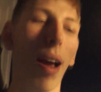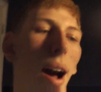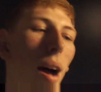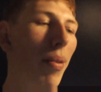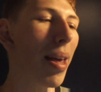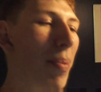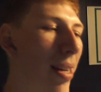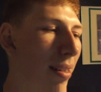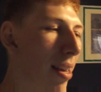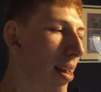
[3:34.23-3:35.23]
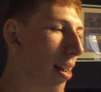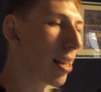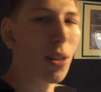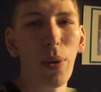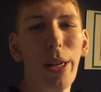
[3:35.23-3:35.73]
with that being said, I
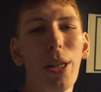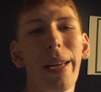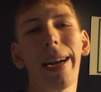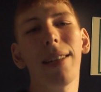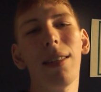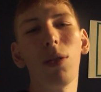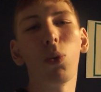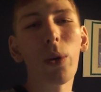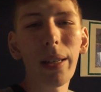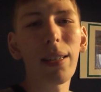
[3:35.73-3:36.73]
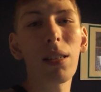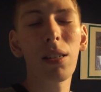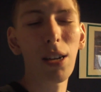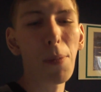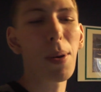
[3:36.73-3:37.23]
just wanted to show you guys this really
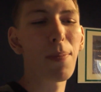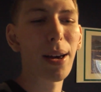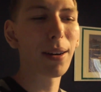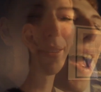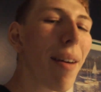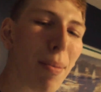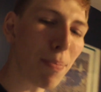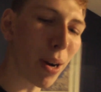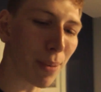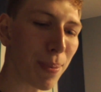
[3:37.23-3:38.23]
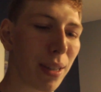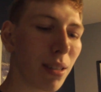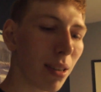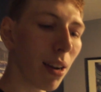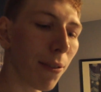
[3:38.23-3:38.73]
stupid build. I have a
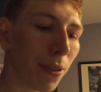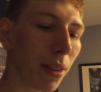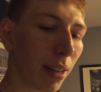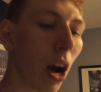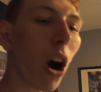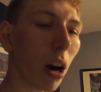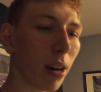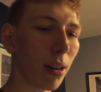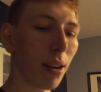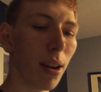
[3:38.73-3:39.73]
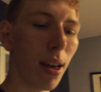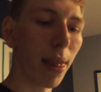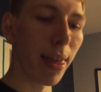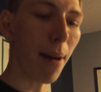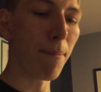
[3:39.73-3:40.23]
purpose for the card
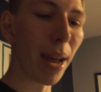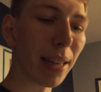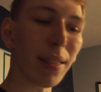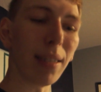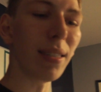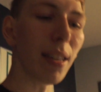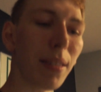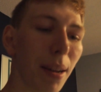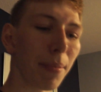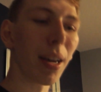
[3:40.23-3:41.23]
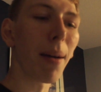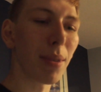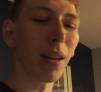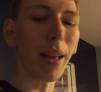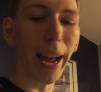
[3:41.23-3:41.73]
that makes the system come
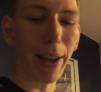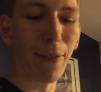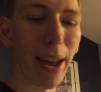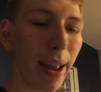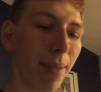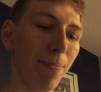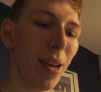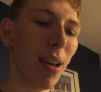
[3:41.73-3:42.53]
to life. And